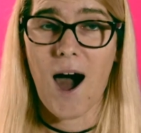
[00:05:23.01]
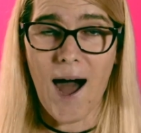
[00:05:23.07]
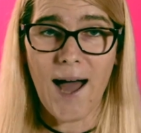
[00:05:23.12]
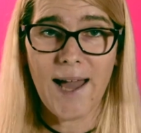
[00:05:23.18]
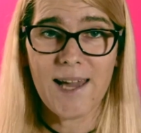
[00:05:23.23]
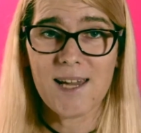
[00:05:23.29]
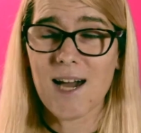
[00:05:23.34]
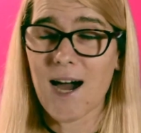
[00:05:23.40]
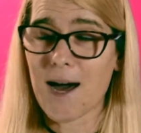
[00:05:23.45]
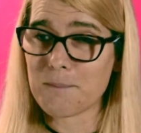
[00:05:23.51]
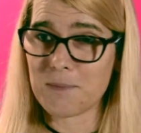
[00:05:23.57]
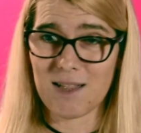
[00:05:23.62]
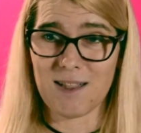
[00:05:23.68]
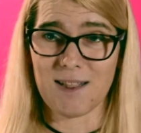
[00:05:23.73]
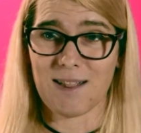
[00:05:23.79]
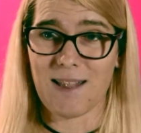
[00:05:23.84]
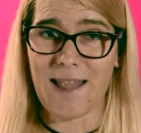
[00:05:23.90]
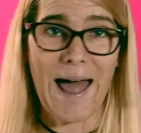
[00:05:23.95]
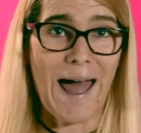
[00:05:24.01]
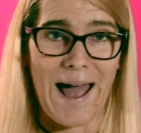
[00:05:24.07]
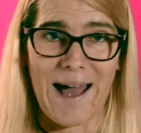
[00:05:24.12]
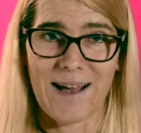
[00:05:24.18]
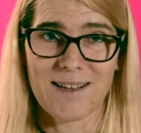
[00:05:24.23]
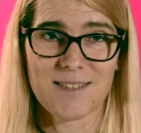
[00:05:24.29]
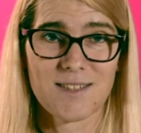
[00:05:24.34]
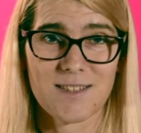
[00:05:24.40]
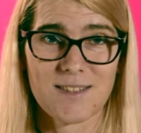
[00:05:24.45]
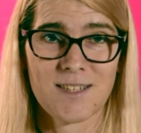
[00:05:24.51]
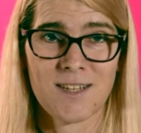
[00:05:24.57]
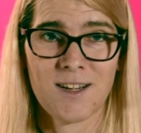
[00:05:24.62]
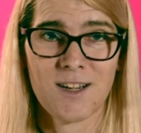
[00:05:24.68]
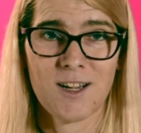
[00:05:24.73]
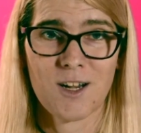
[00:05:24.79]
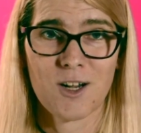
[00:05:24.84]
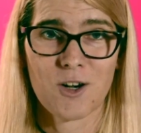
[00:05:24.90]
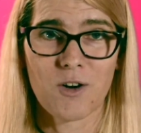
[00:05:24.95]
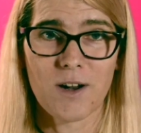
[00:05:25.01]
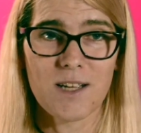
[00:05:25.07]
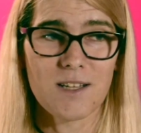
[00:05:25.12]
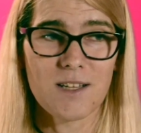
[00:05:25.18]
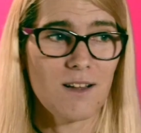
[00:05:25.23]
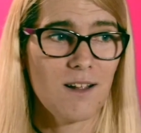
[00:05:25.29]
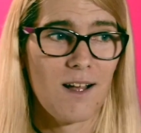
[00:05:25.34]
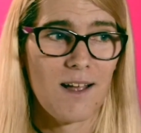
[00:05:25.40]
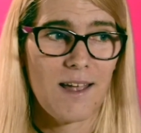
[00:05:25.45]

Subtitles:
I come last, right?